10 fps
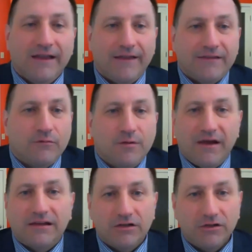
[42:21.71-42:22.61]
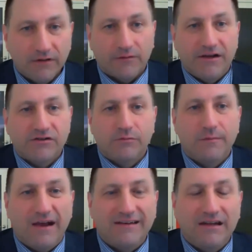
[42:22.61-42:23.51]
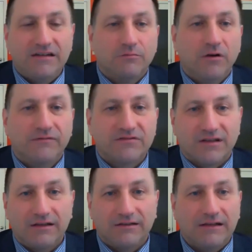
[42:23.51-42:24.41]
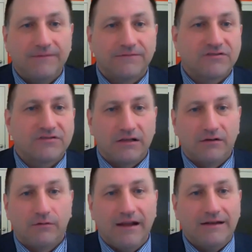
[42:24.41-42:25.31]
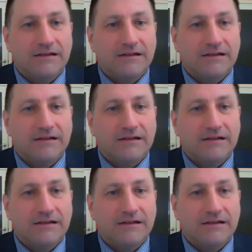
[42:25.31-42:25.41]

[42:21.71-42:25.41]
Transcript: And then we might get new information. We might need to move slightly left or slightly right.